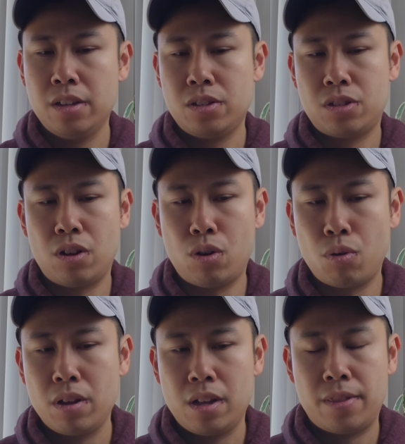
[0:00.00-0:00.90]

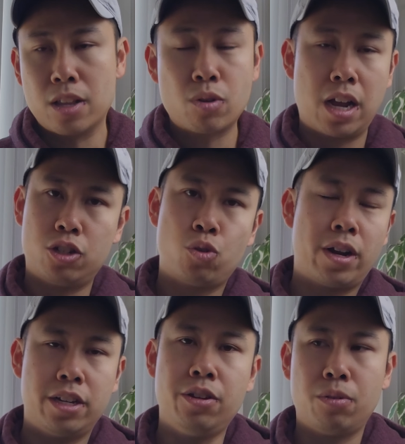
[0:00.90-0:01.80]
So that's what I'm
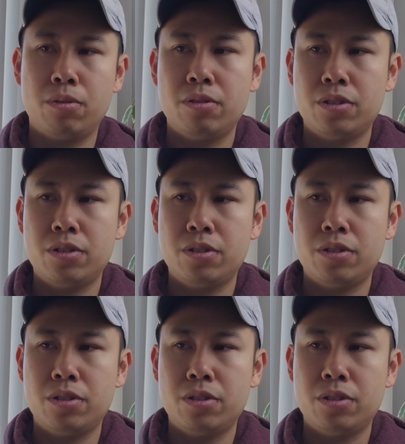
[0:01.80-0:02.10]
trying to do.